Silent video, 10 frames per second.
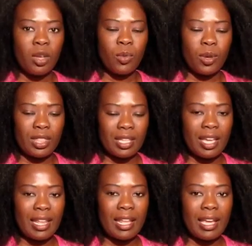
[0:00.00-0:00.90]
One thing
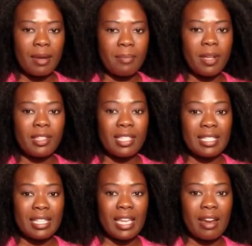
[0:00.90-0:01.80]
I like about
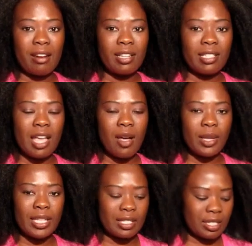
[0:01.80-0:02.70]
this hair is how
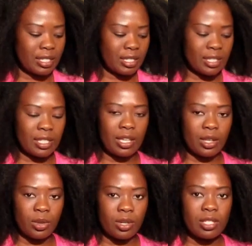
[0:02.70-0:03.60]
easily it
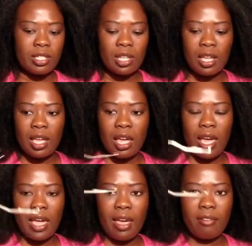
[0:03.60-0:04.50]
secures.
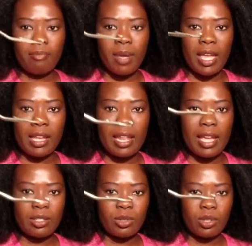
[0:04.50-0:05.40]
I have my
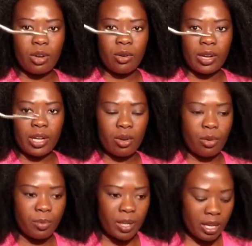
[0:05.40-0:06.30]
latch hook already
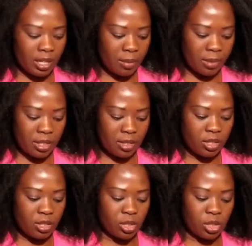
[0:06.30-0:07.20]
open and I'm just
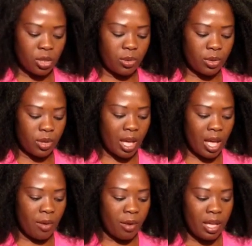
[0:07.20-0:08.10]
going to show you
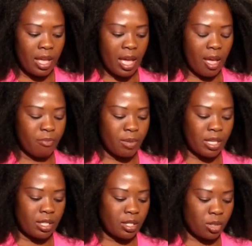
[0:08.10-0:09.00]
how I've been
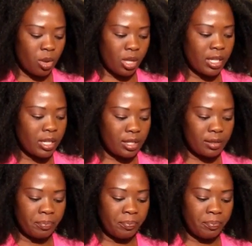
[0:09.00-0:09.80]
installing it.